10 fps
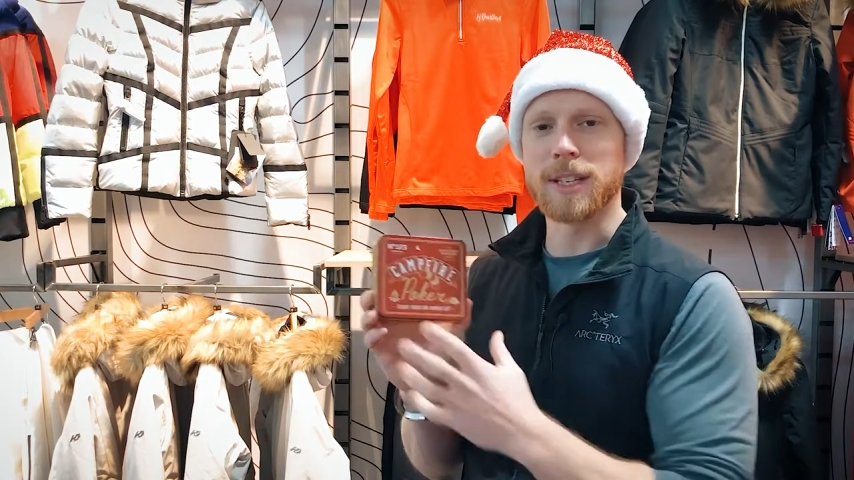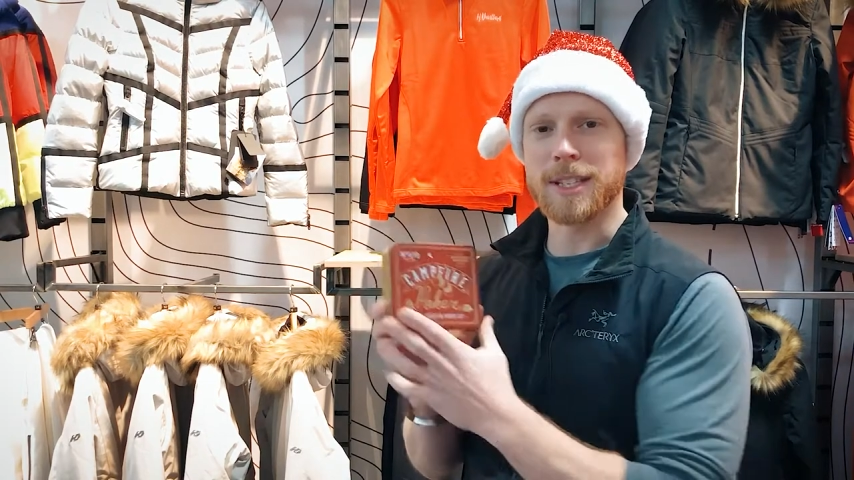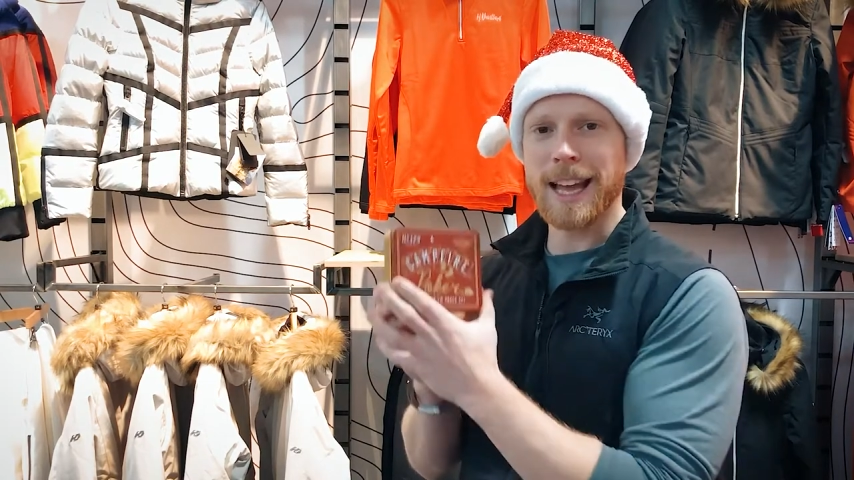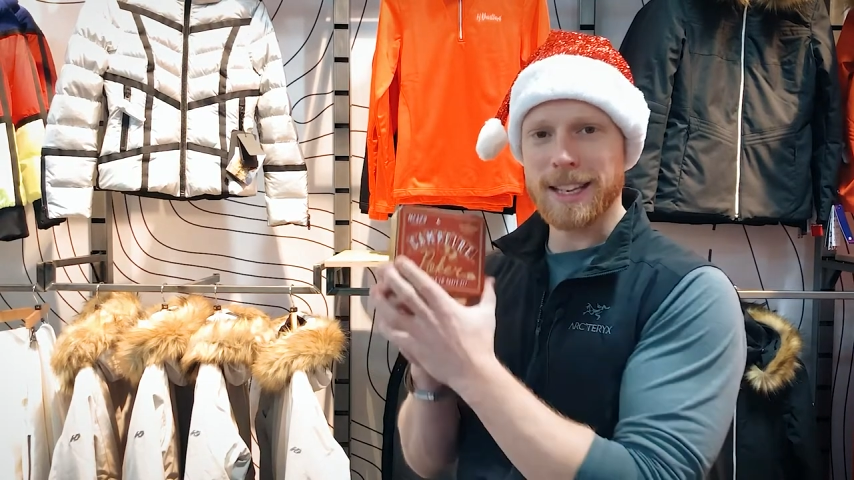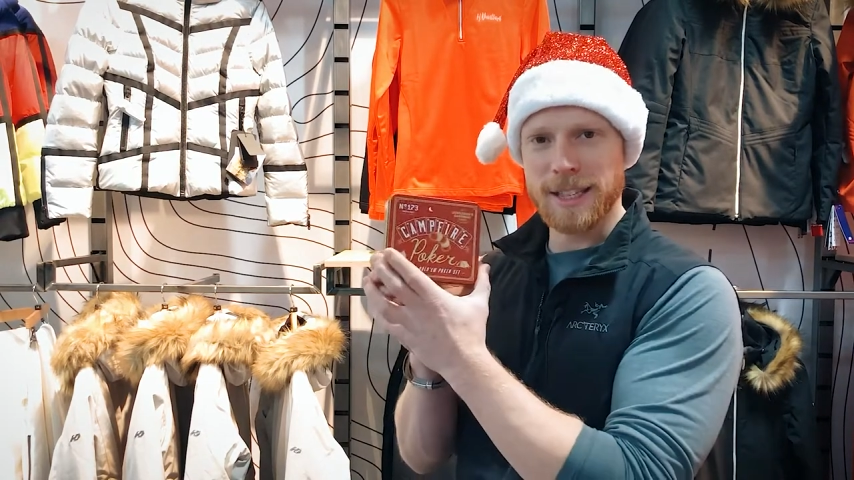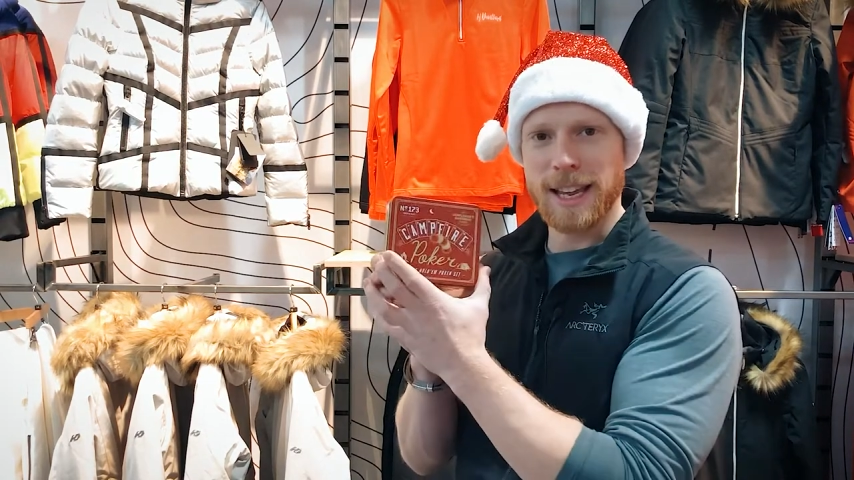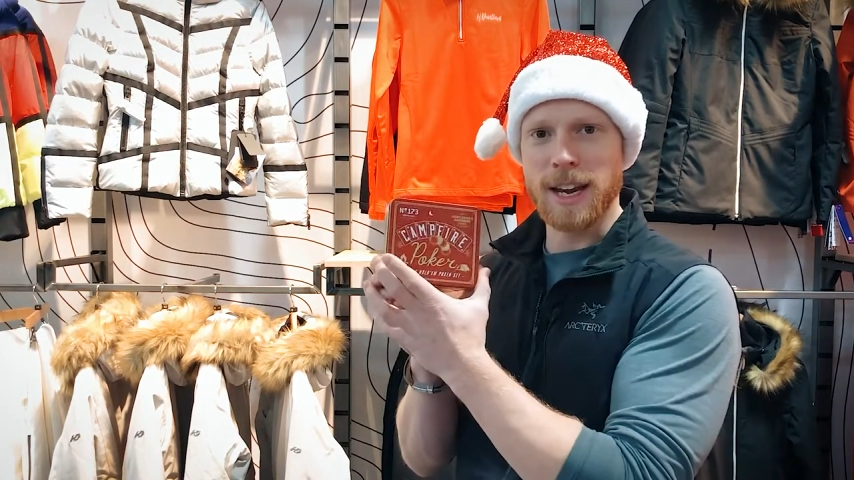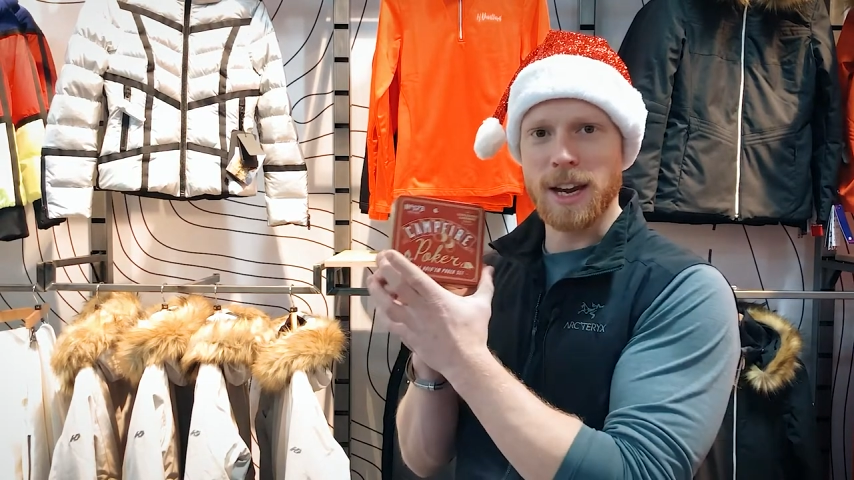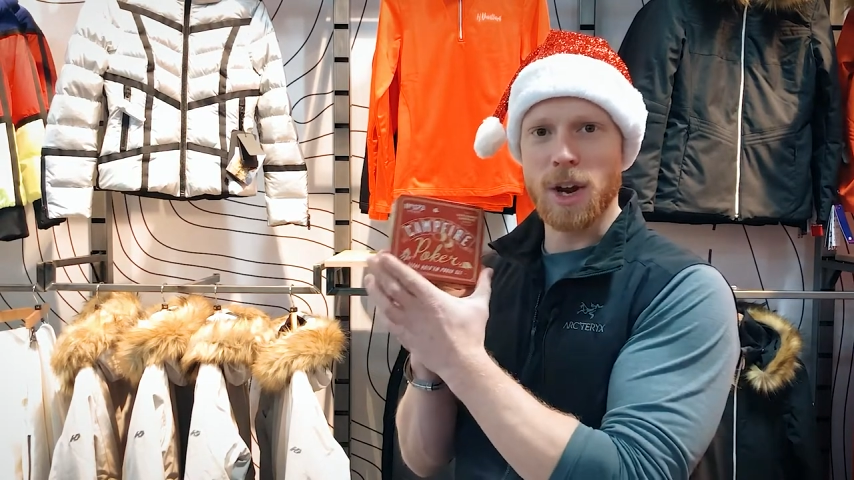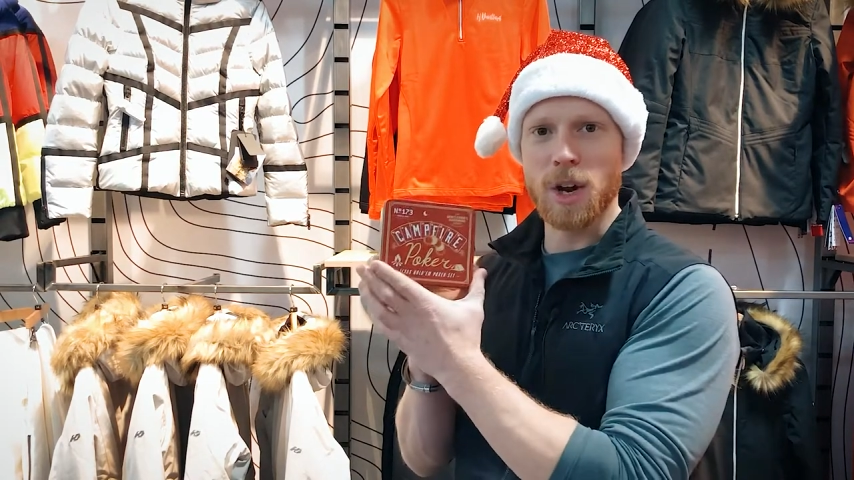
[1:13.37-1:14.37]
So that's
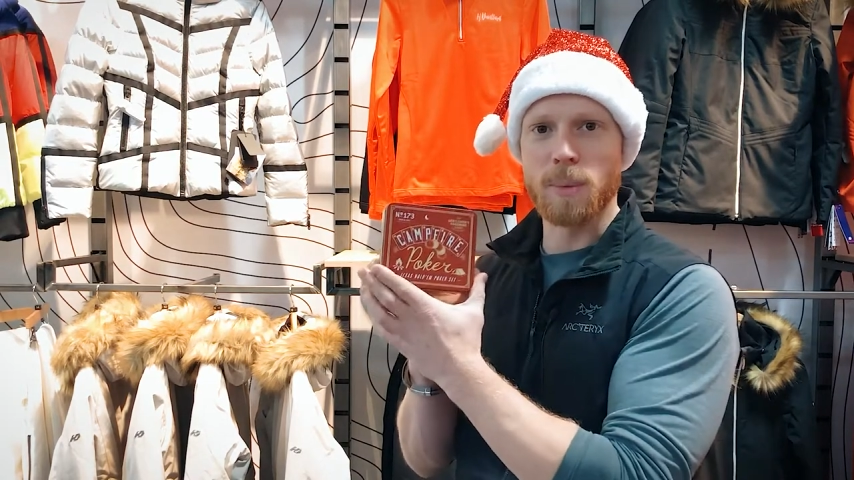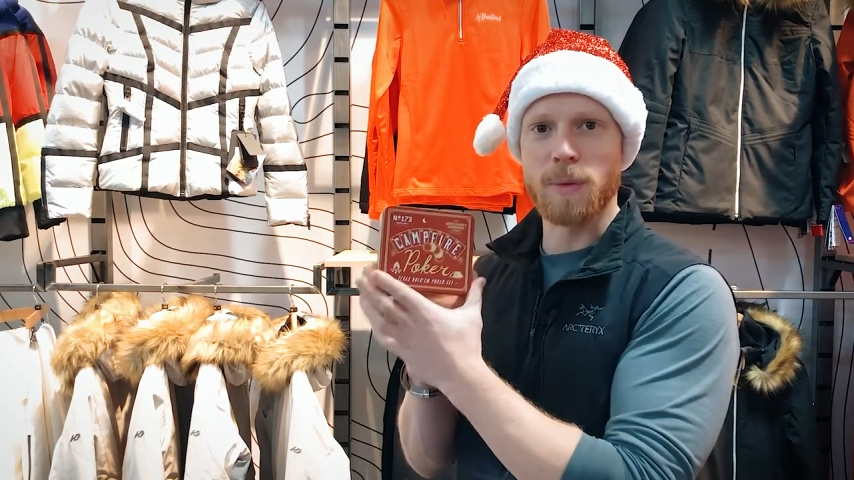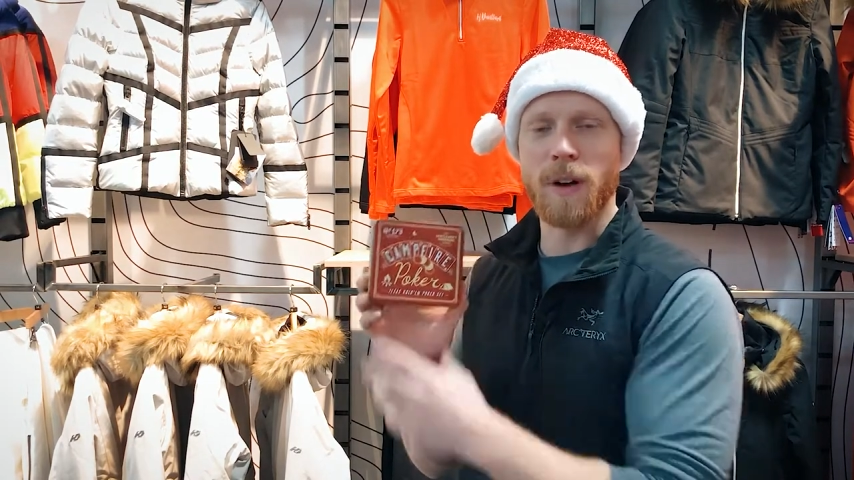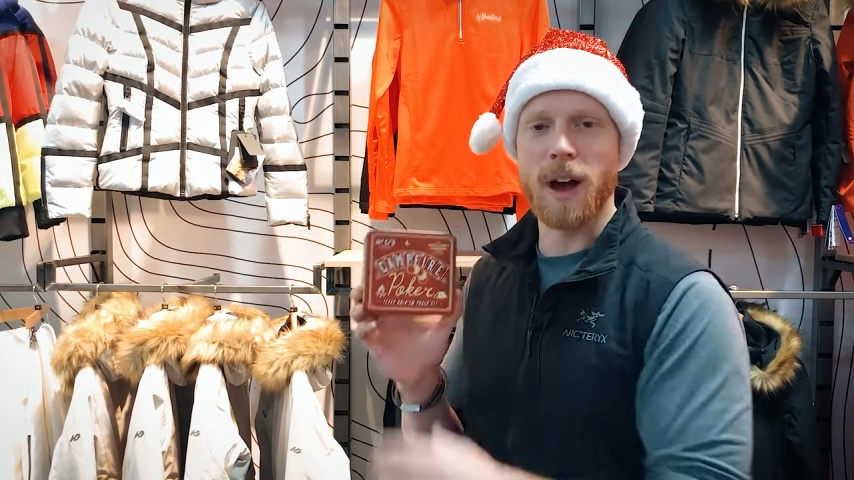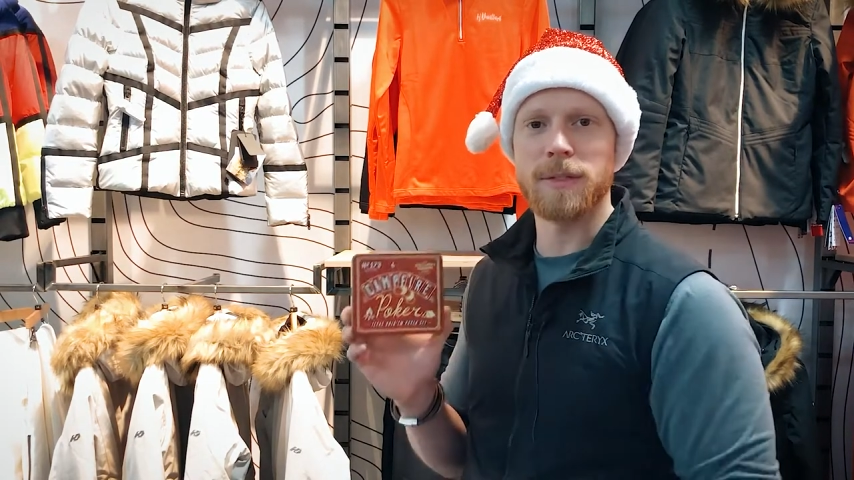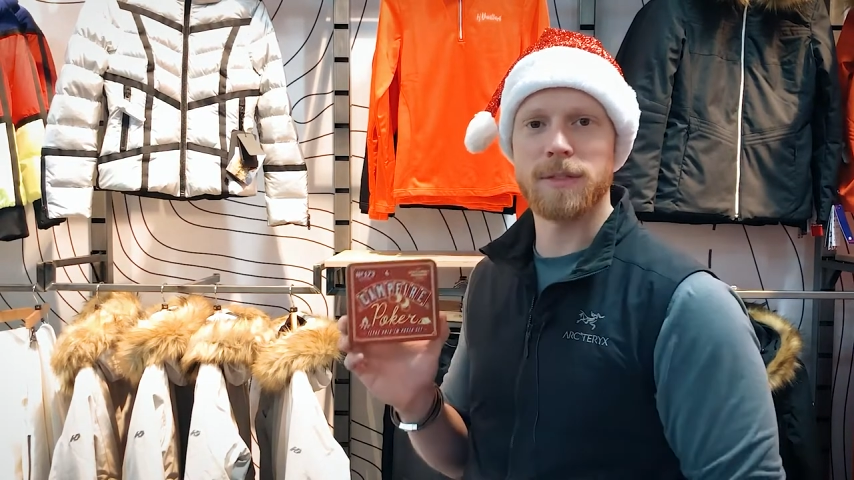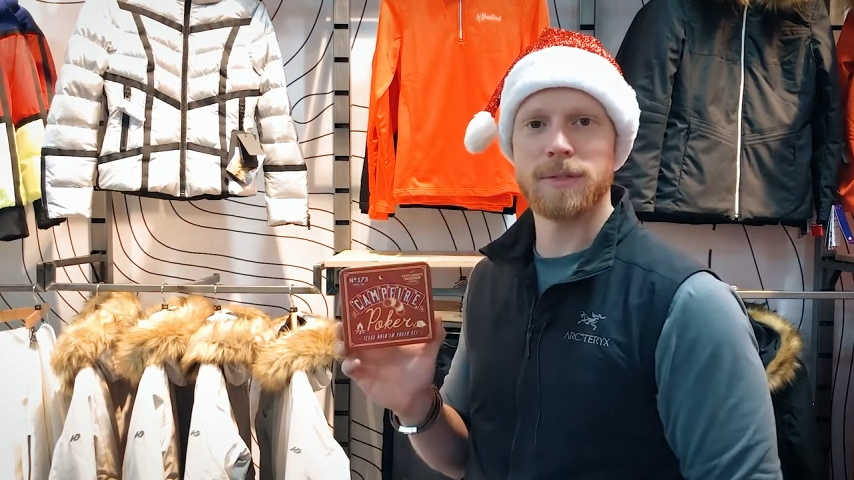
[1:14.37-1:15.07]
in at number five.